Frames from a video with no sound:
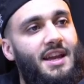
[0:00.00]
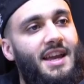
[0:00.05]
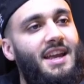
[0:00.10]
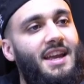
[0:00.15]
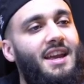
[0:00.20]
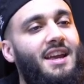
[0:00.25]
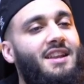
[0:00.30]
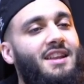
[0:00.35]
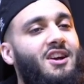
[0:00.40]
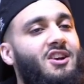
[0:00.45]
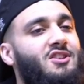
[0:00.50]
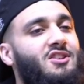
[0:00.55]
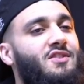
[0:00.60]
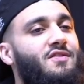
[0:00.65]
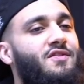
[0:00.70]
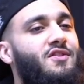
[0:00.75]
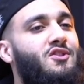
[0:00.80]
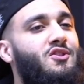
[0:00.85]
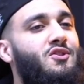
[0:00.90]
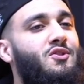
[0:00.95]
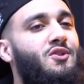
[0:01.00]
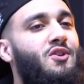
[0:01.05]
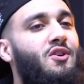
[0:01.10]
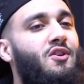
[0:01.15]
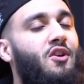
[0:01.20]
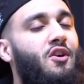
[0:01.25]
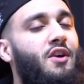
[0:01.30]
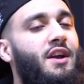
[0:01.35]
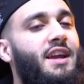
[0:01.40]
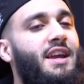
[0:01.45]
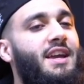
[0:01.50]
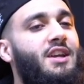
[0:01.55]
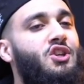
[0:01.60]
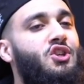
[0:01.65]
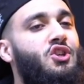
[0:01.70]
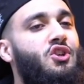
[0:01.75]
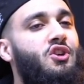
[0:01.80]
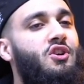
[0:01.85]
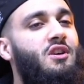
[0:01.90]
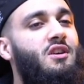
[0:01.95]
It doesn't for too long though. It
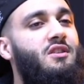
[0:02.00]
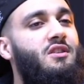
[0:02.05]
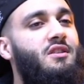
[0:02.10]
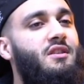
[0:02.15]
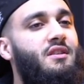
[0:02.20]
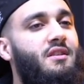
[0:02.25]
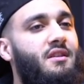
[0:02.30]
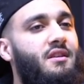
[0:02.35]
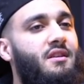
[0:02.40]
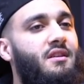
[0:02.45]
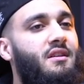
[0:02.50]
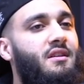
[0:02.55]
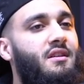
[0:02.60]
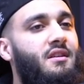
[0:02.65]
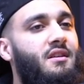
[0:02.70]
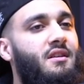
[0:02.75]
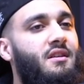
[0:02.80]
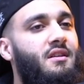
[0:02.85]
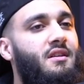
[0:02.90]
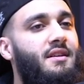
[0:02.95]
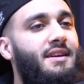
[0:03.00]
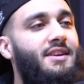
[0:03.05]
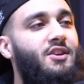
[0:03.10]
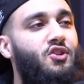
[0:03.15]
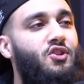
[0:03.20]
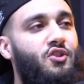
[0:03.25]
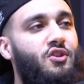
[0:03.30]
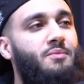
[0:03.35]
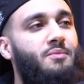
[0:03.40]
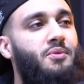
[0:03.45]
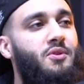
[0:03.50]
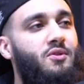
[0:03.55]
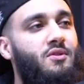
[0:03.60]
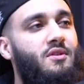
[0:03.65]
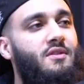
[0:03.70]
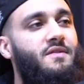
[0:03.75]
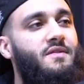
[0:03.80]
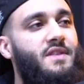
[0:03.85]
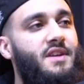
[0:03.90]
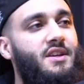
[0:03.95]
should put
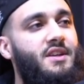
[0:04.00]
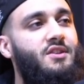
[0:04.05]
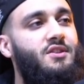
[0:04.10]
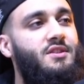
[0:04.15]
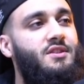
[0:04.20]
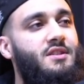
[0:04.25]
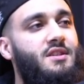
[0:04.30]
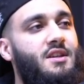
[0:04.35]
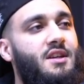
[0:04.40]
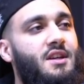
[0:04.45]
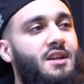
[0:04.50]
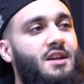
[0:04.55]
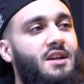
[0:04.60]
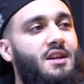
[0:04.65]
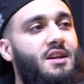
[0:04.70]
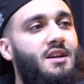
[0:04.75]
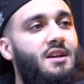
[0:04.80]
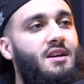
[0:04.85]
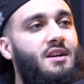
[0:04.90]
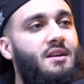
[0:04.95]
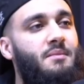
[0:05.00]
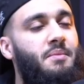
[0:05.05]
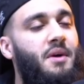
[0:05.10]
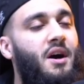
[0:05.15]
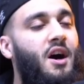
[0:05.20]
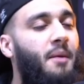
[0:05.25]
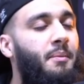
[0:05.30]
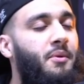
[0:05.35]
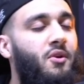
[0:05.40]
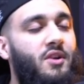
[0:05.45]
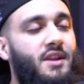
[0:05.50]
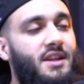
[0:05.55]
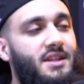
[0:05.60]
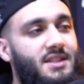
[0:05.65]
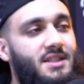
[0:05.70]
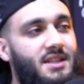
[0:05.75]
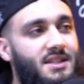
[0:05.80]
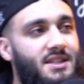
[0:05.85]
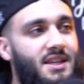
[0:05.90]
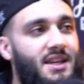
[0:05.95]
you off fish, but I'll be
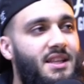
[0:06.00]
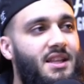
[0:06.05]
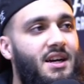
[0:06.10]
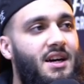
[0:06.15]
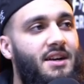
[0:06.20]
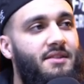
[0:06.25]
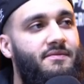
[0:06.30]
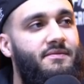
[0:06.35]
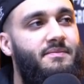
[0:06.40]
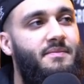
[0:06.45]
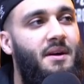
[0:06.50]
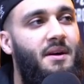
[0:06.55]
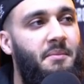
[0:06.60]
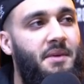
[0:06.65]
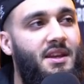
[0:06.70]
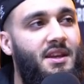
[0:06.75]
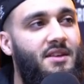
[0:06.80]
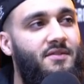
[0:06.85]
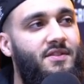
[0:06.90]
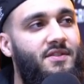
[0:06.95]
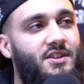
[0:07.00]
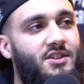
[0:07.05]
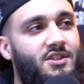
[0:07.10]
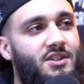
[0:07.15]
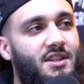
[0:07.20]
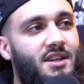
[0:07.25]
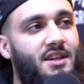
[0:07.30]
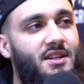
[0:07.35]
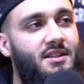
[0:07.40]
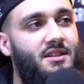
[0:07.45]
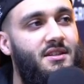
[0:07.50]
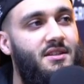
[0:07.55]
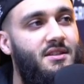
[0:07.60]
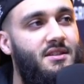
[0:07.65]
honest in saying that I'm eating fish again. That's